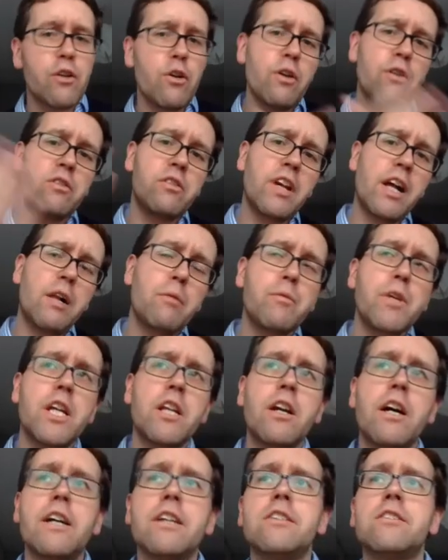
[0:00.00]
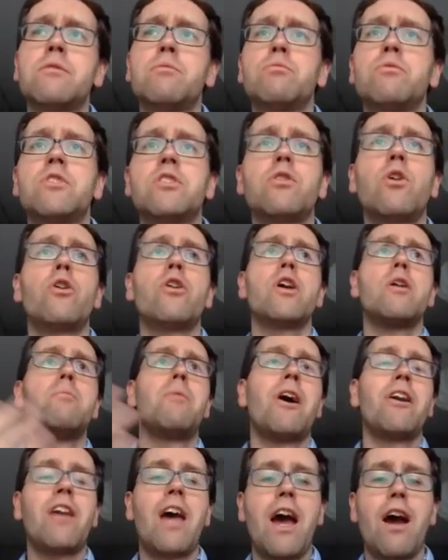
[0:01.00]
you tell me a nice story
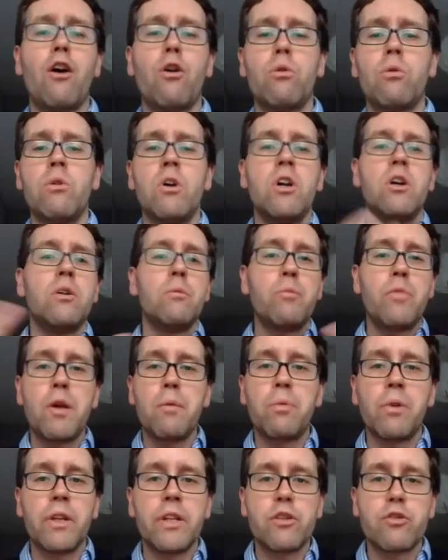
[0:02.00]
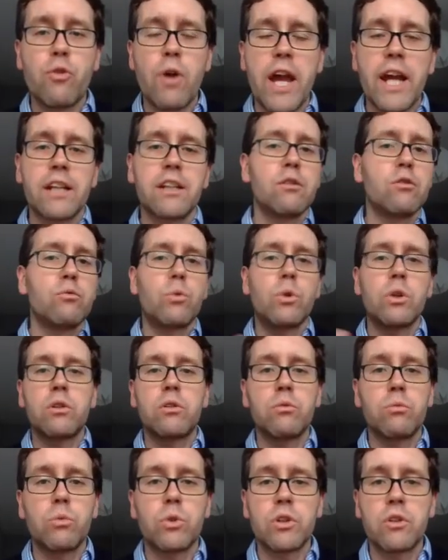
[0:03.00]
about how people interact and what
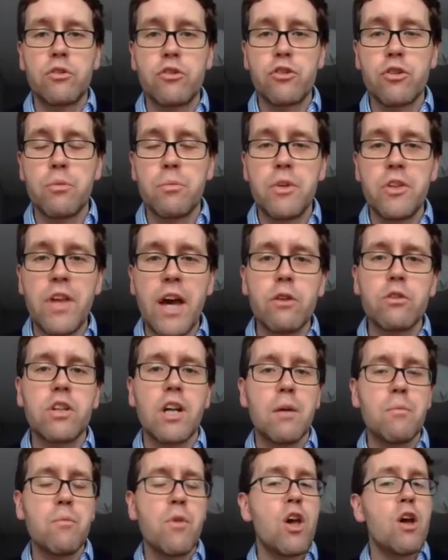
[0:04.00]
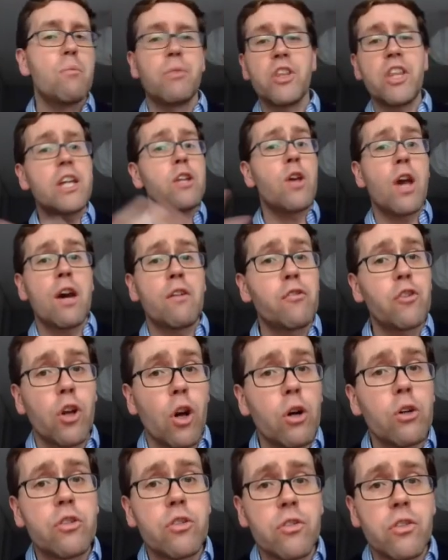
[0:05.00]
should be the outcome, but then you have to
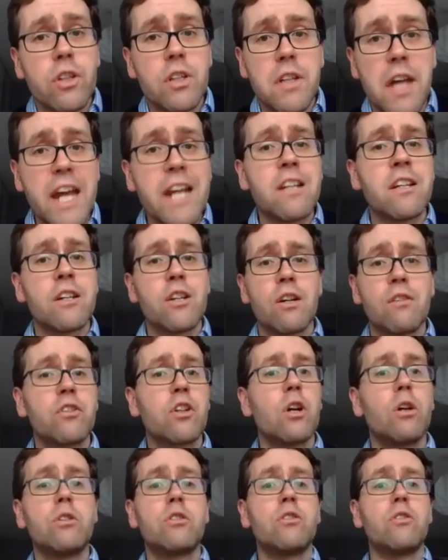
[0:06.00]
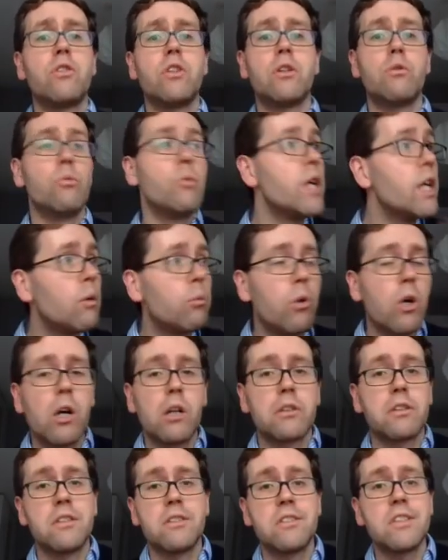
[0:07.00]
go to the data, you have to go to the real
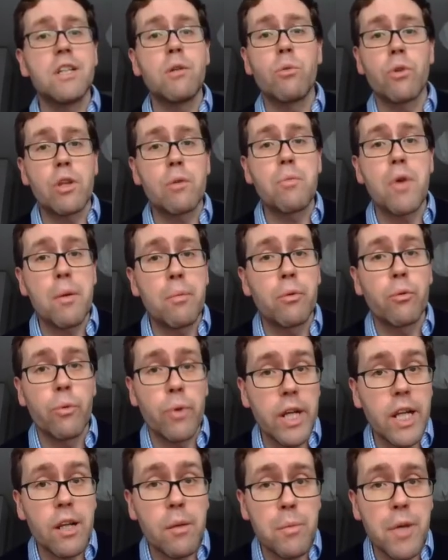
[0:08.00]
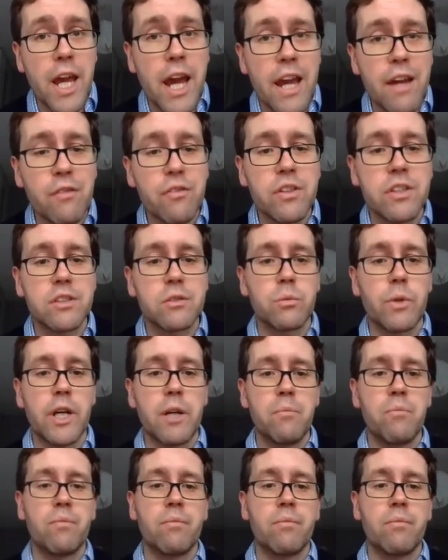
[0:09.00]
world and see whether people really behave this way.